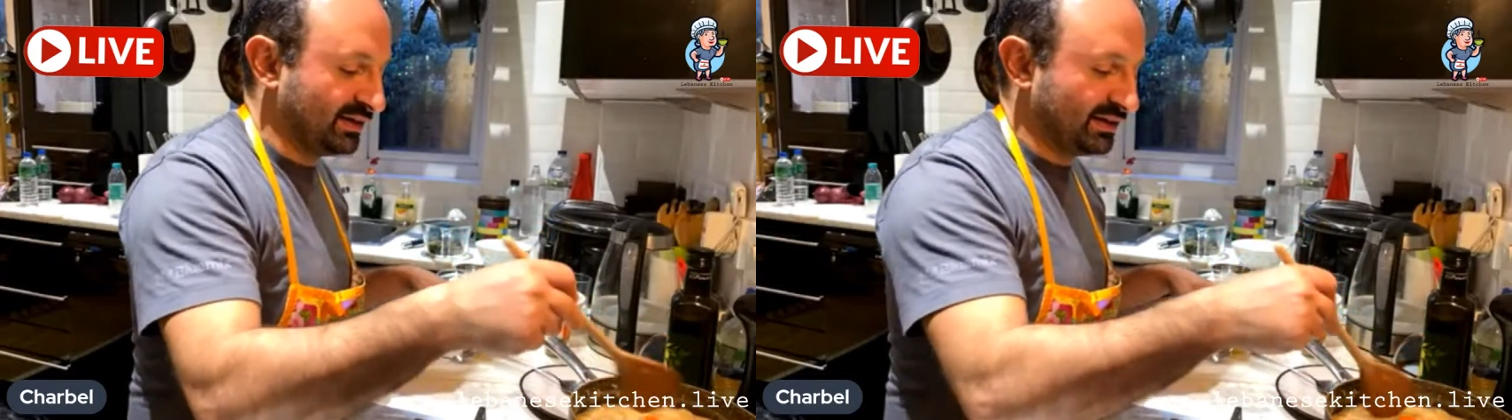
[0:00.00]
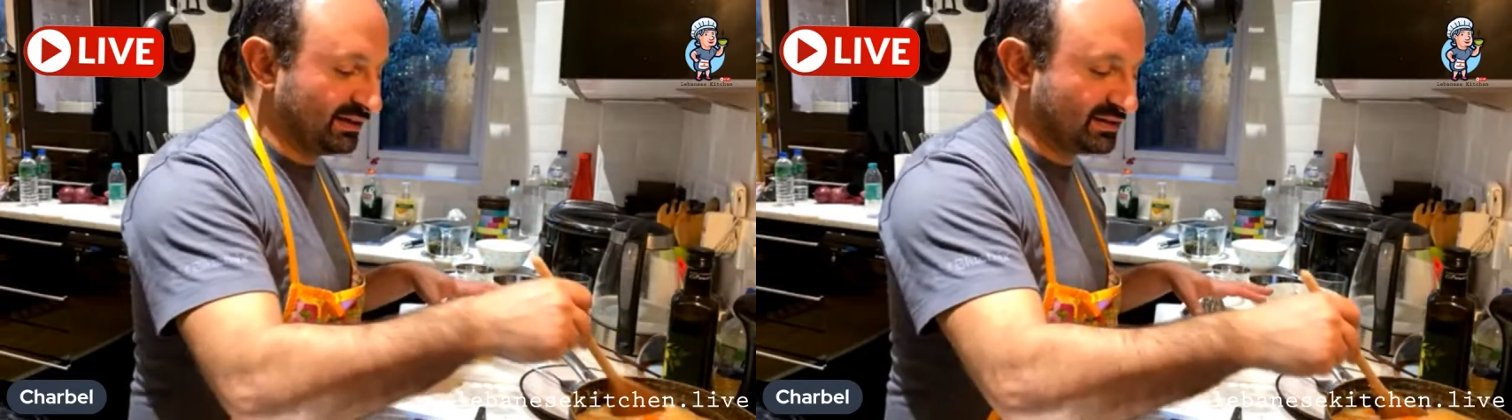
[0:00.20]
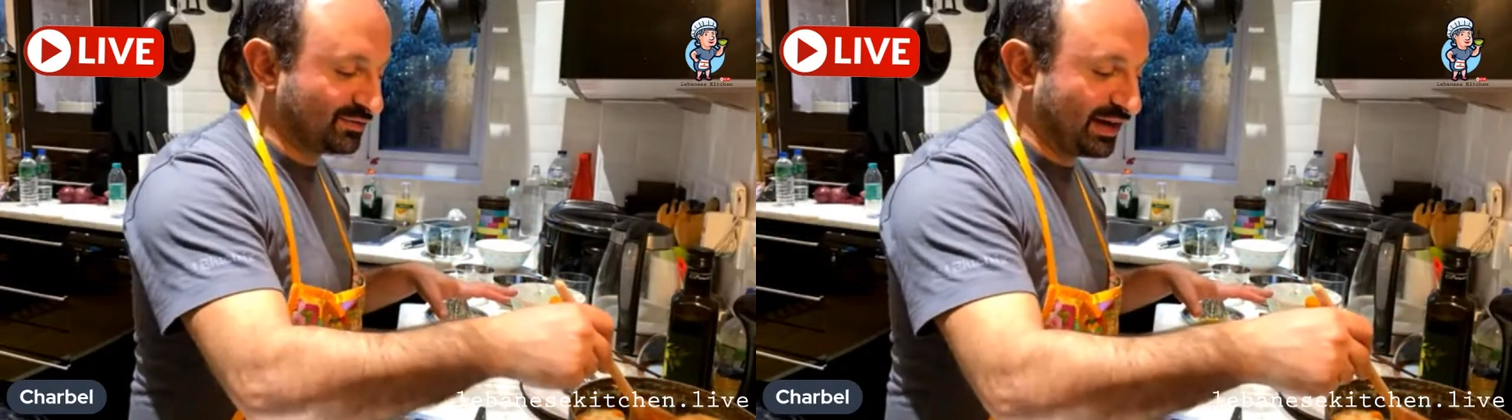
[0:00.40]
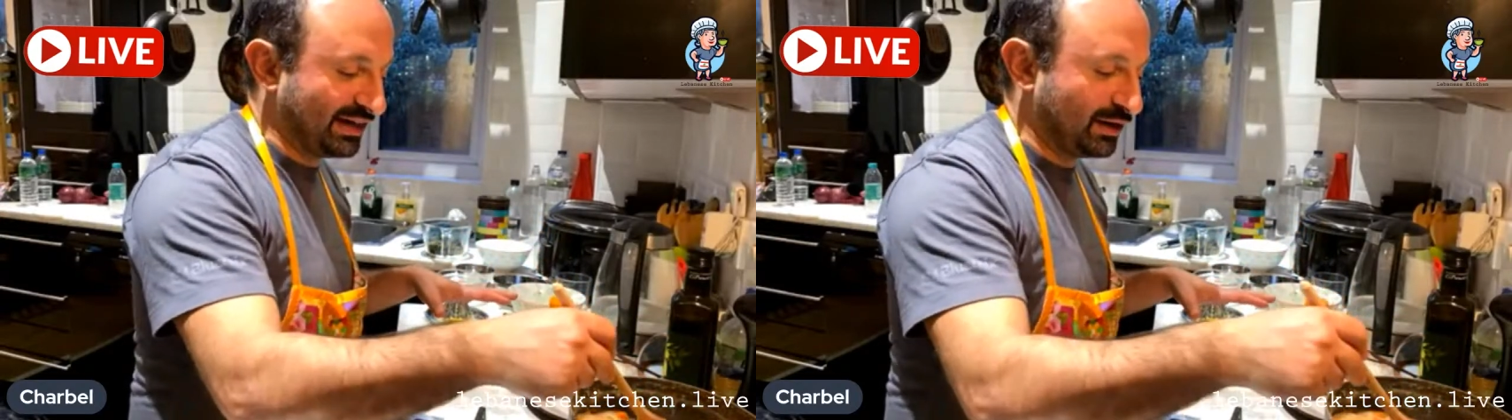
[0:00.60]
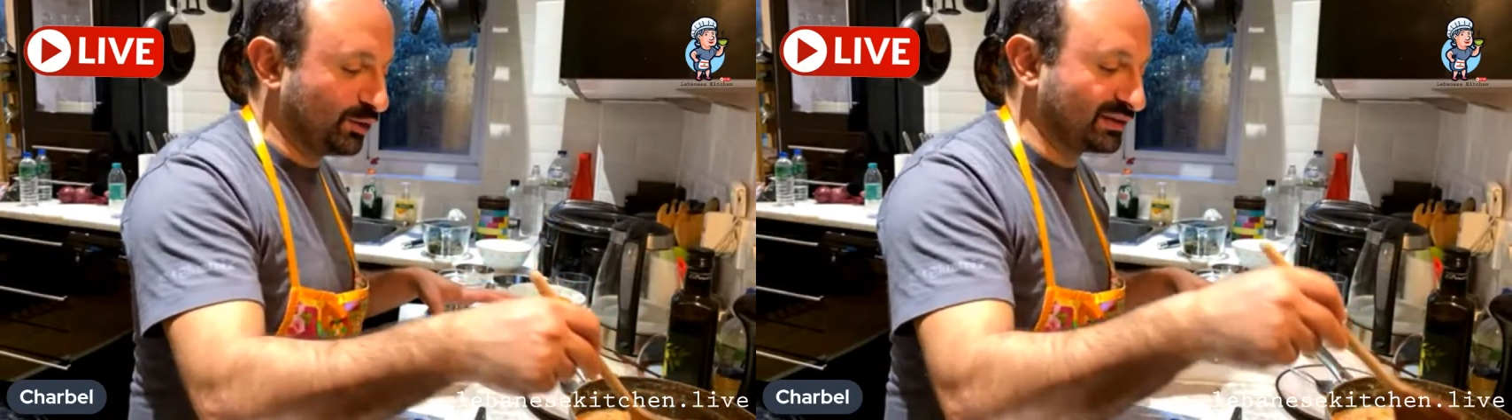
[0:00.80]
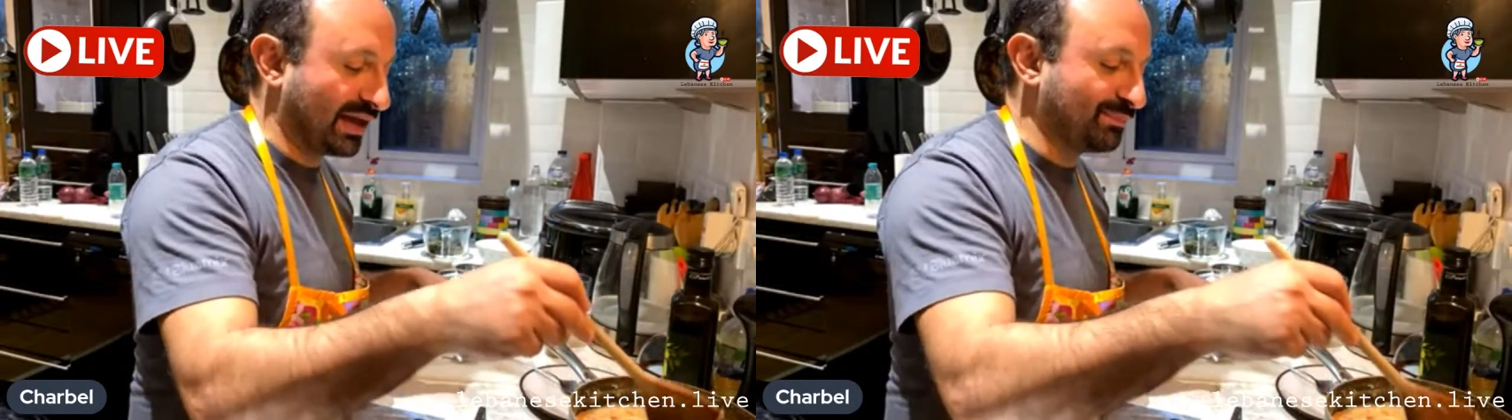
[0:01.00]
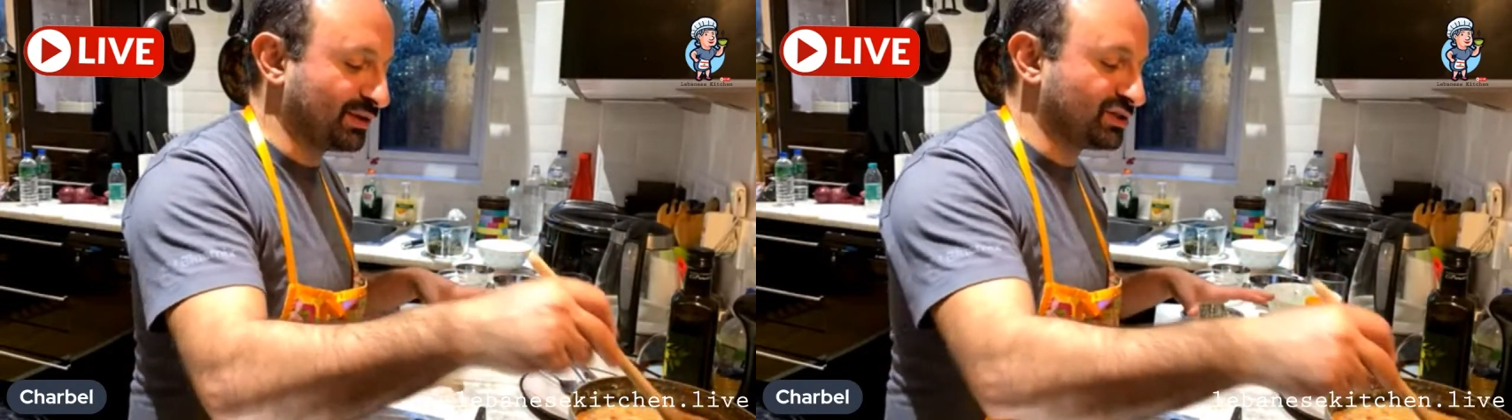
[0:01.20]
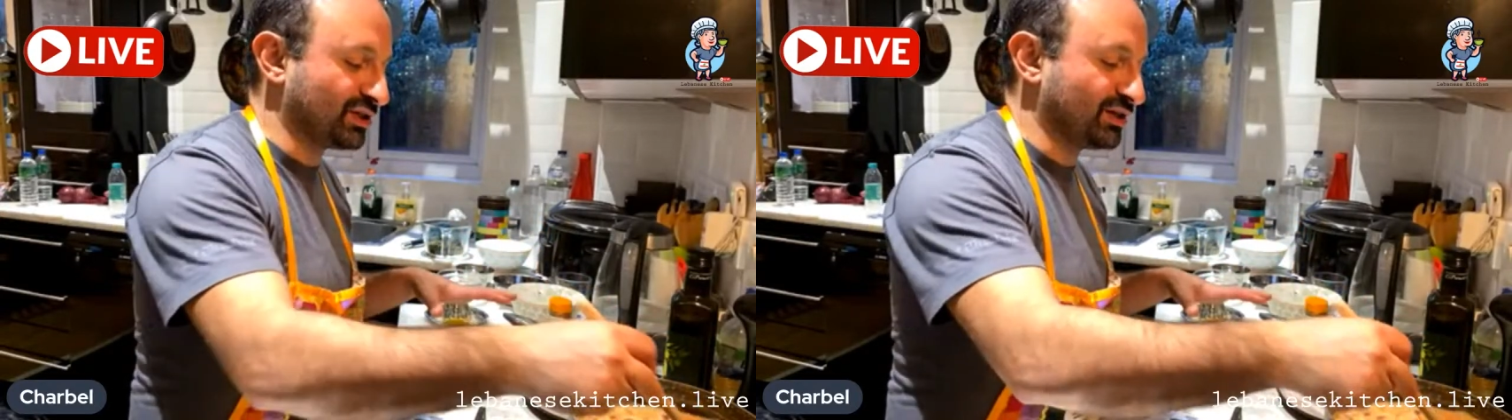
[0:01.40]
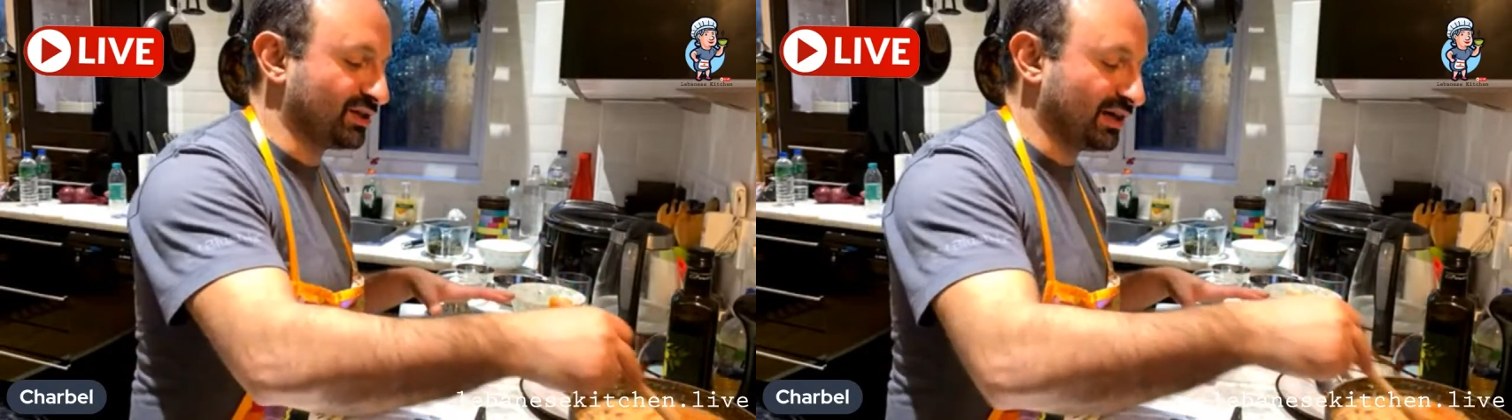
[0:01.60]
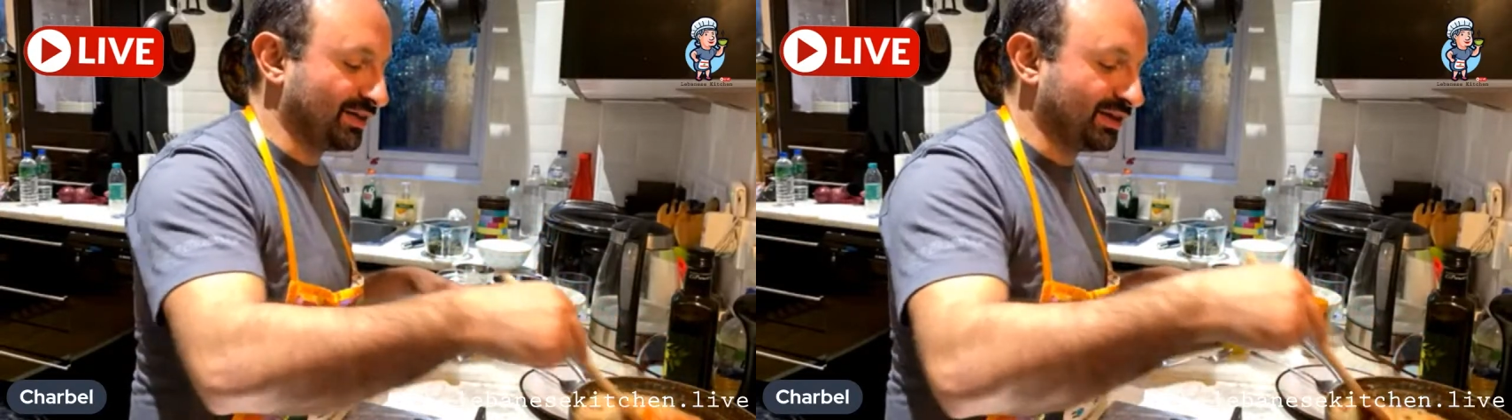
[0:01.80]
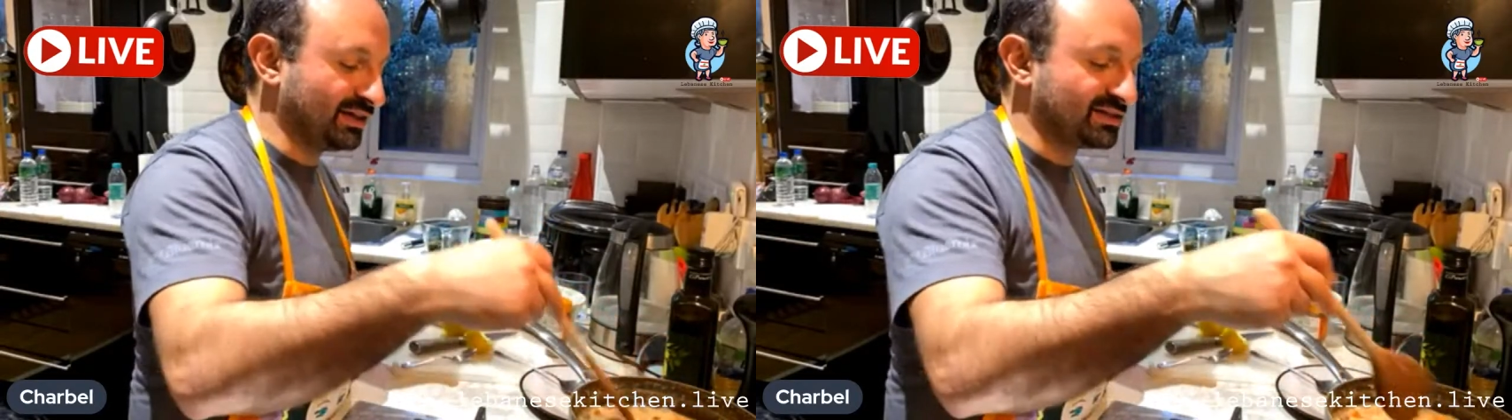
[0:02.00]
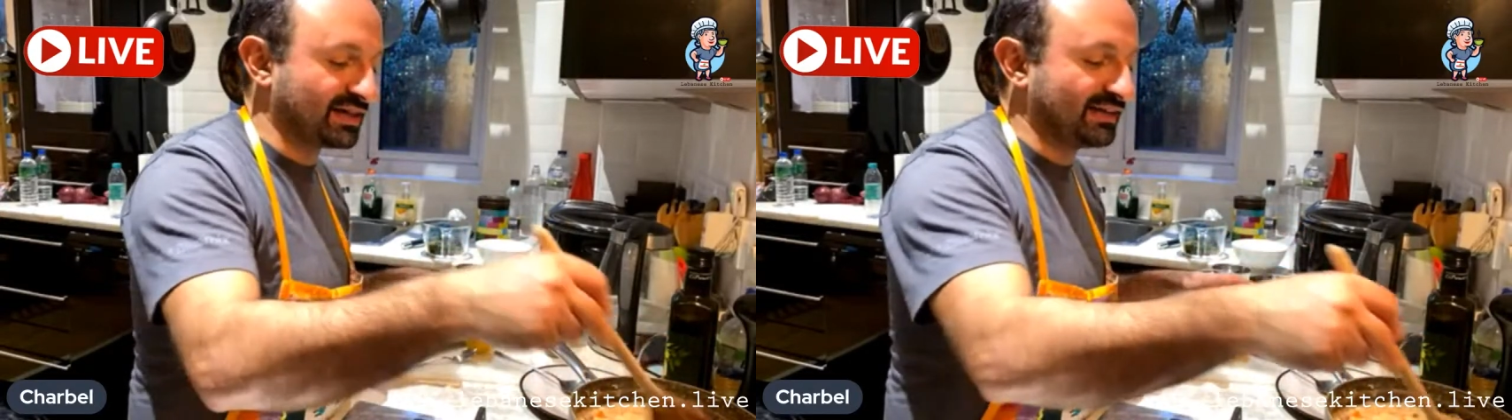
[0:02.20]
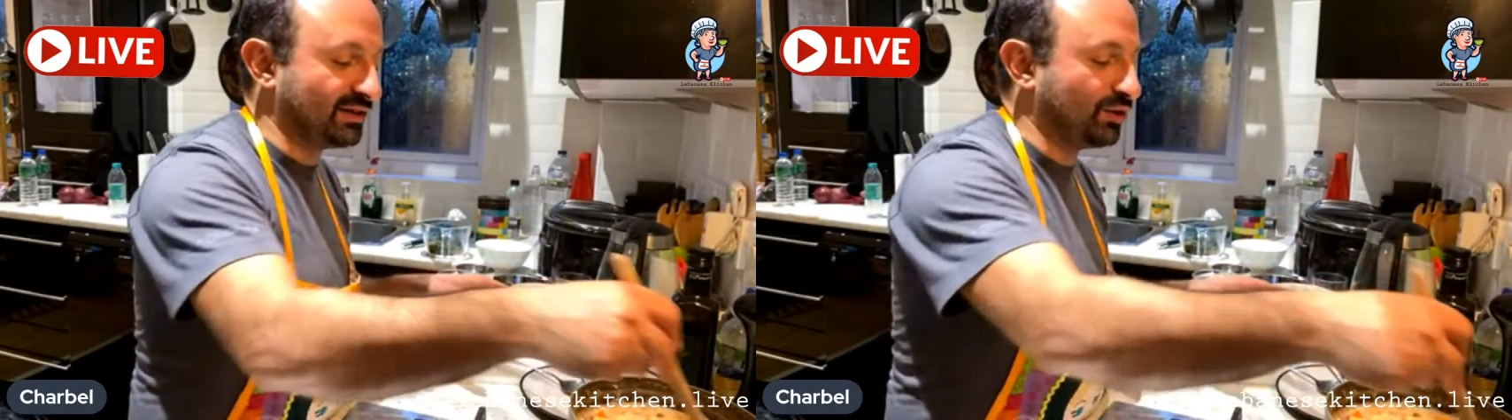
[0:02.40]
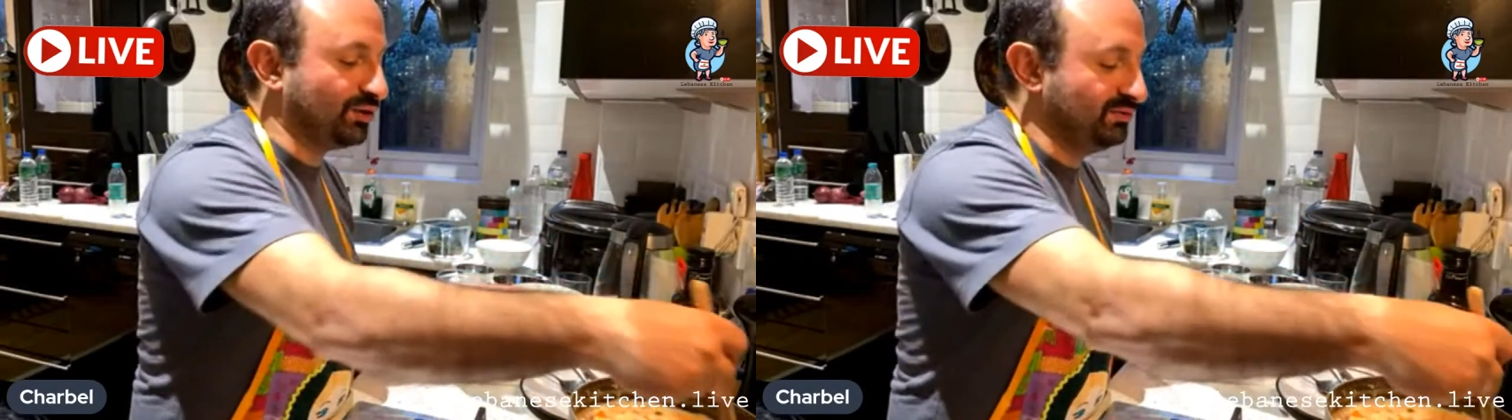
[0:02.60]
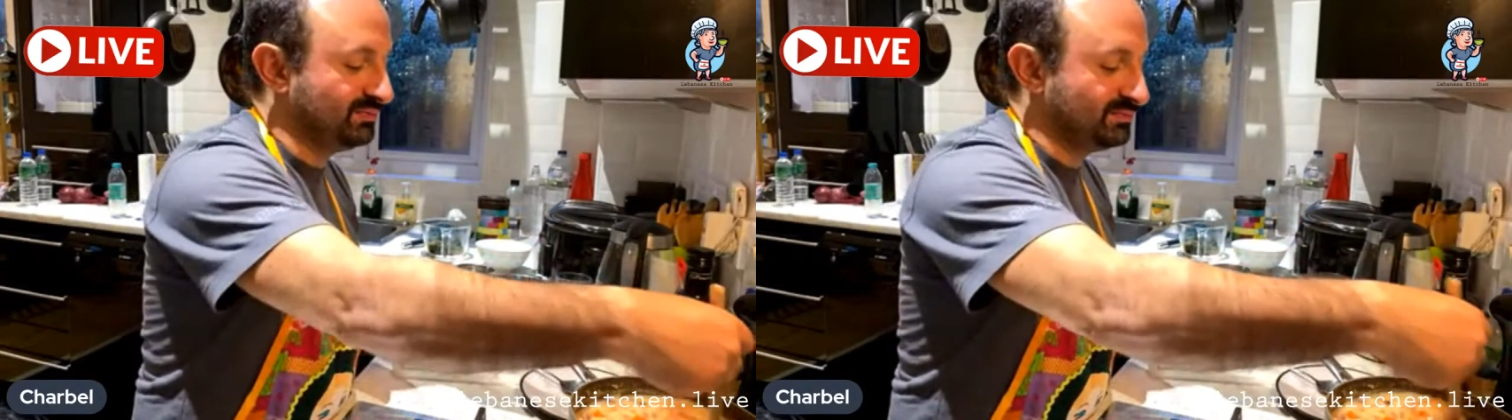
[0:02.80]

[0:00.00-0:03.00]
It's very low temperature. I think it's ready, no?